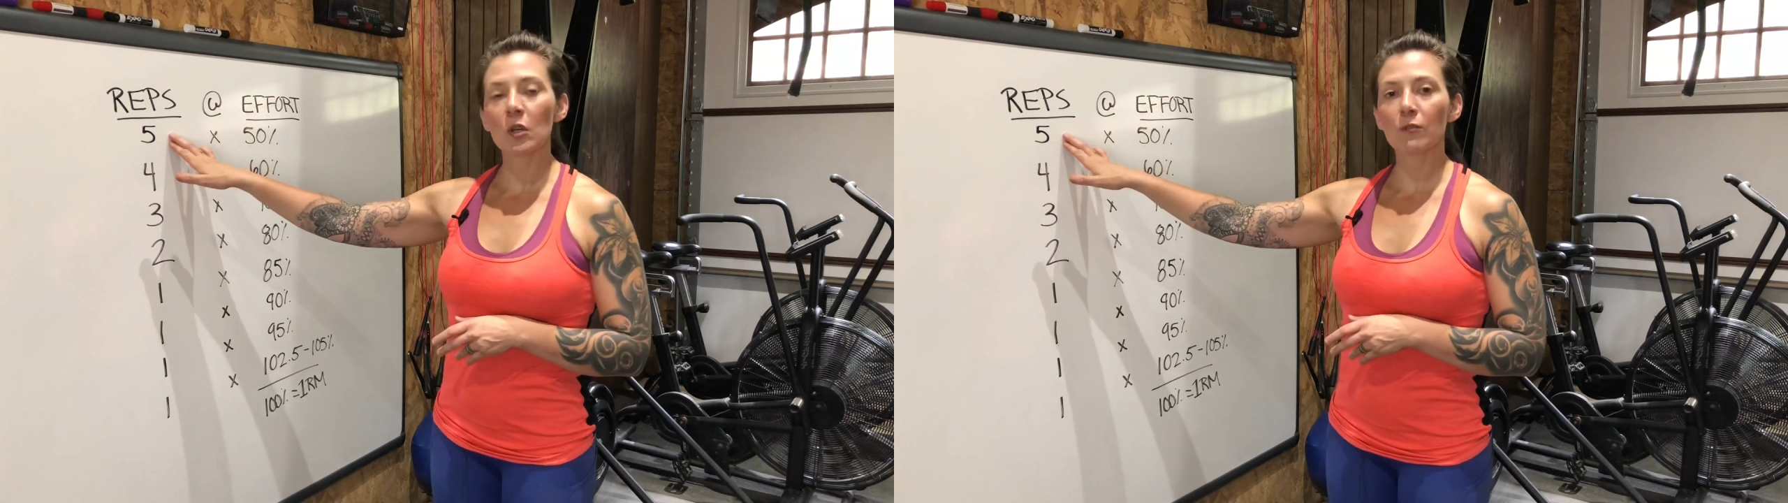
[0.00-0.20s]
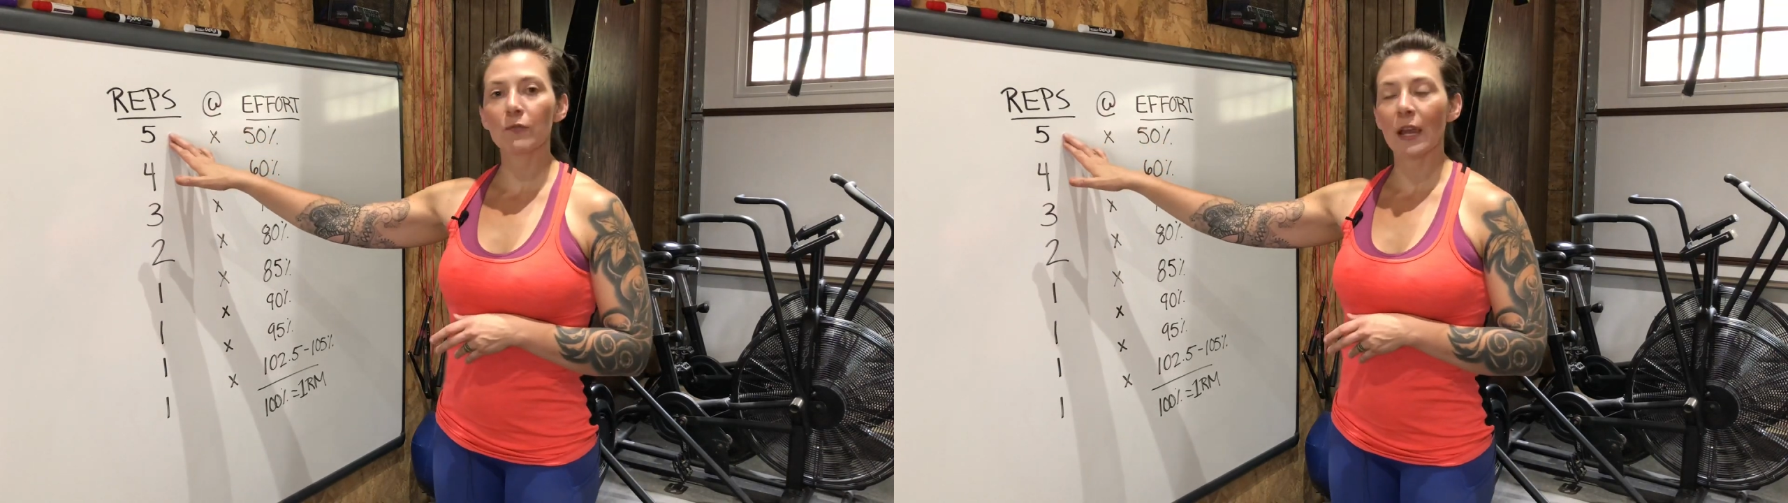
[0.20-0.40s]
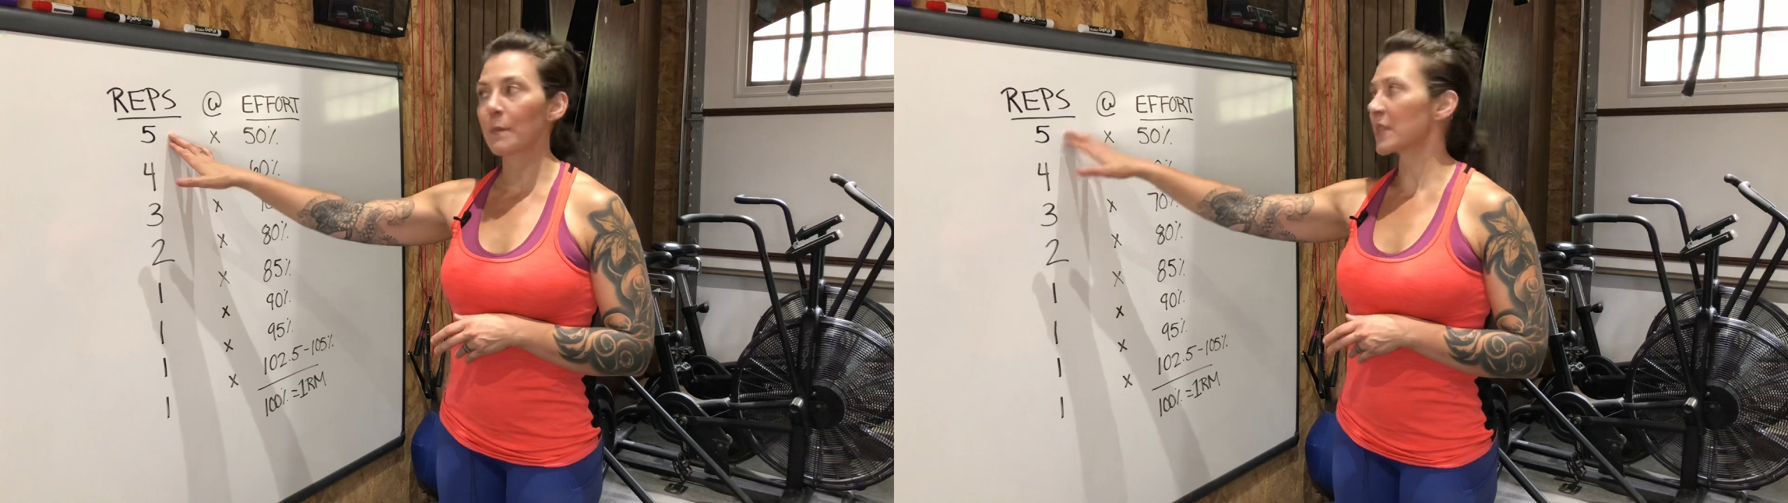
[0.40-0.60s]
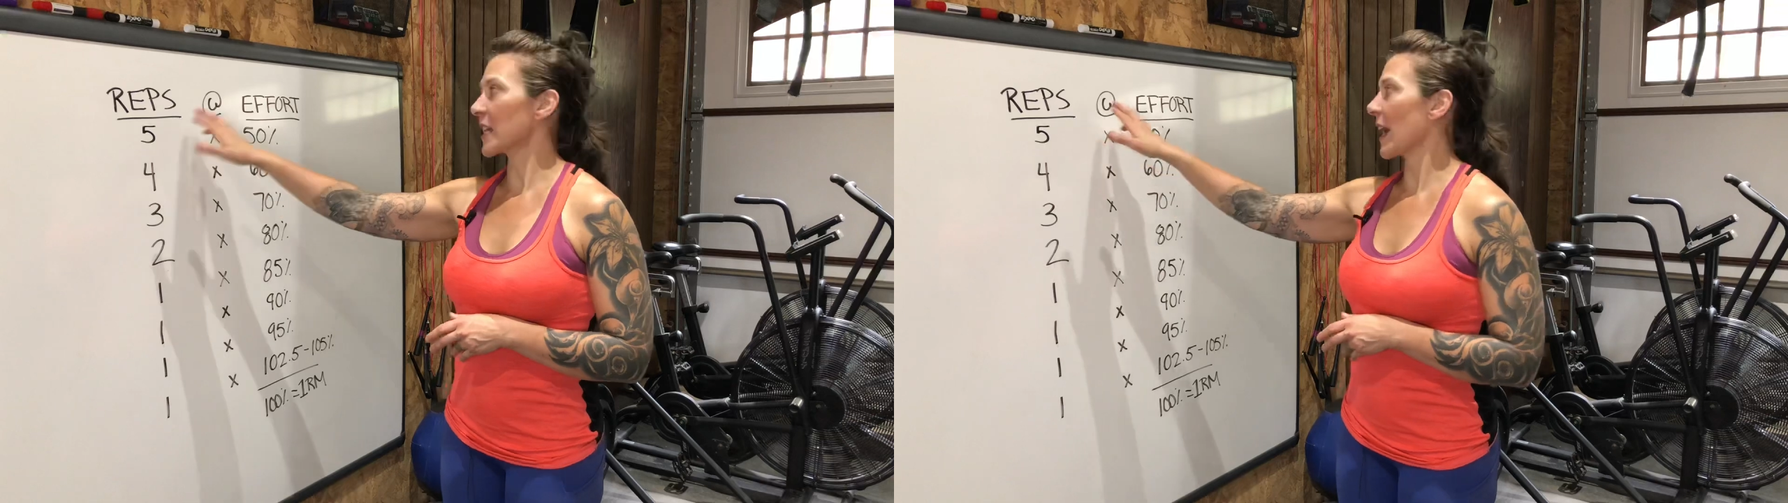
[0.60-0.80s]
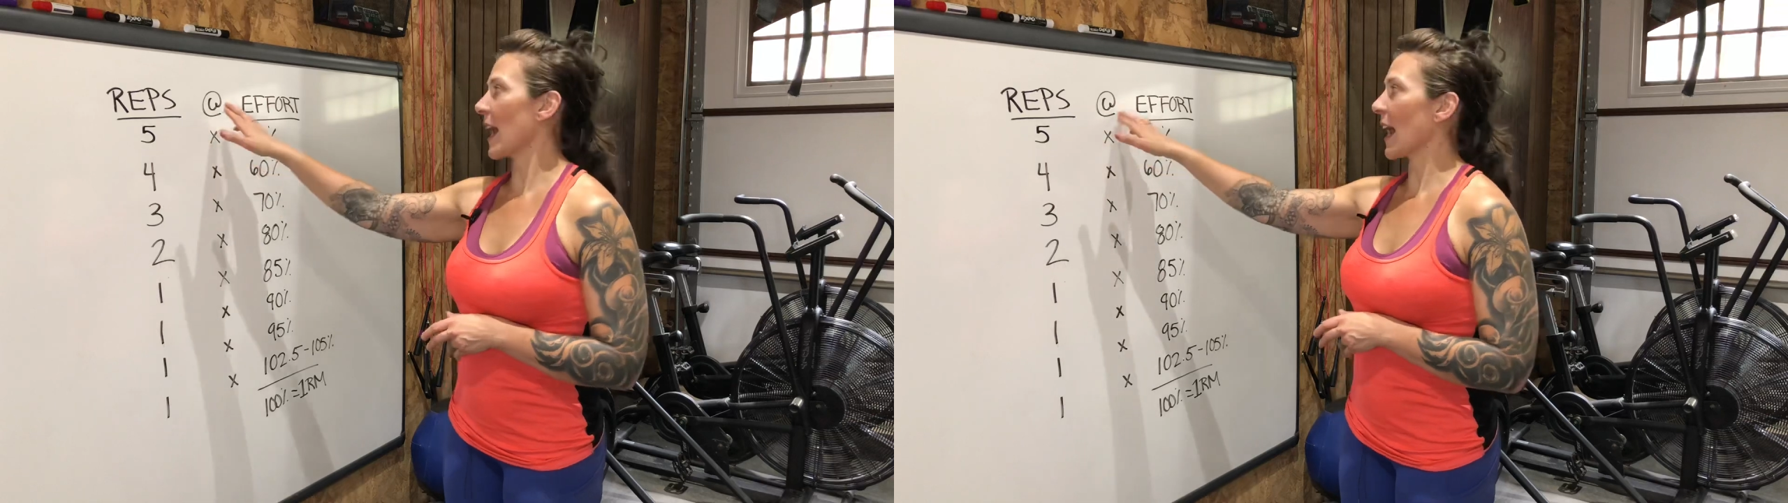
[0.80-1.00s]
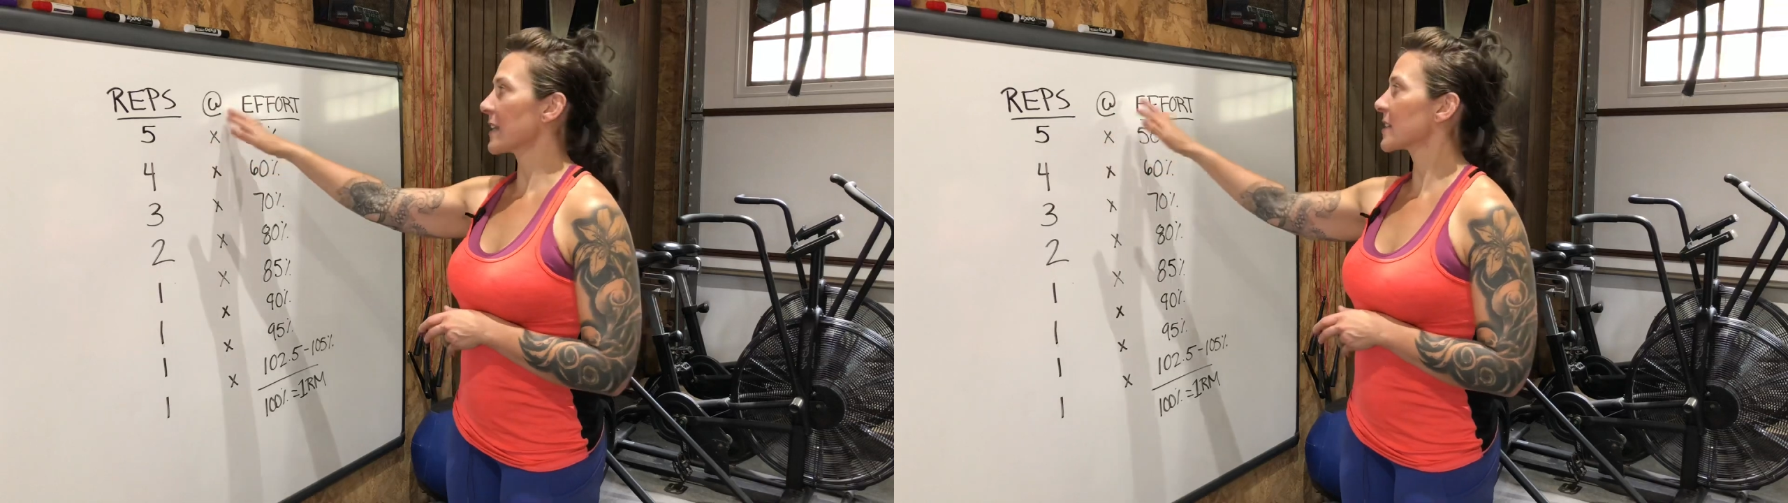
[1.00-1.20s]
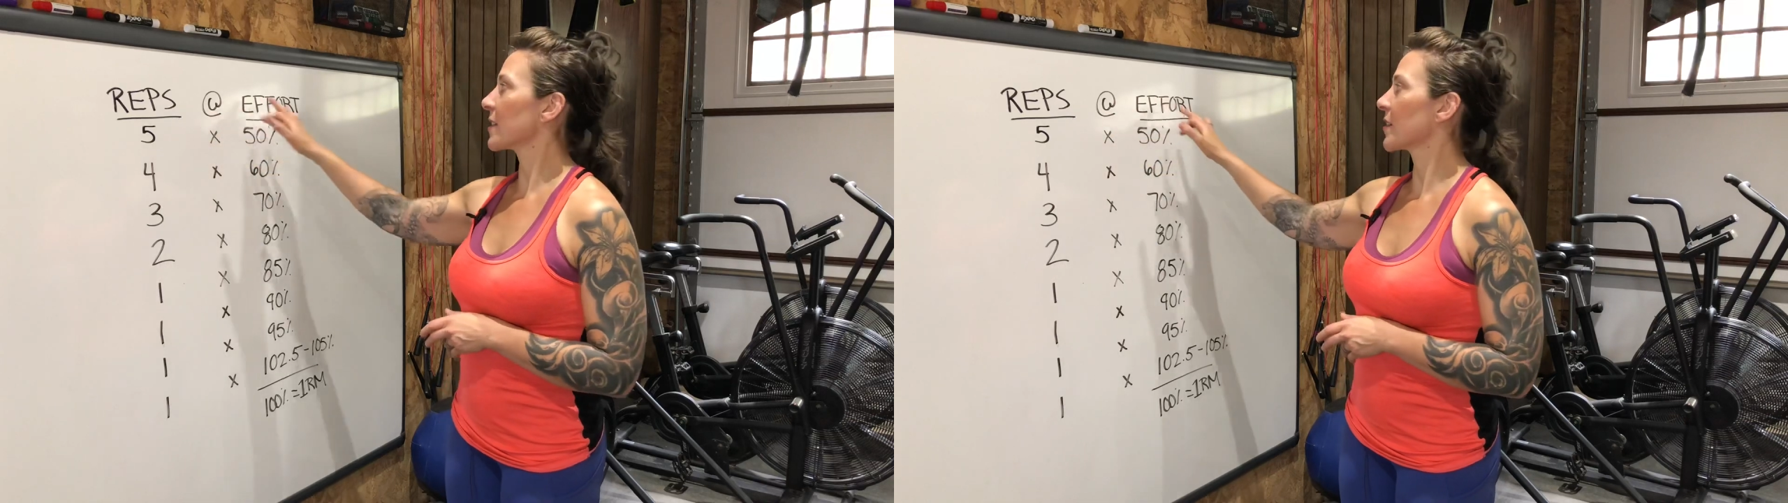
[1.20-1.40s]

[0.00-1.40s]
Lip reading: of reps at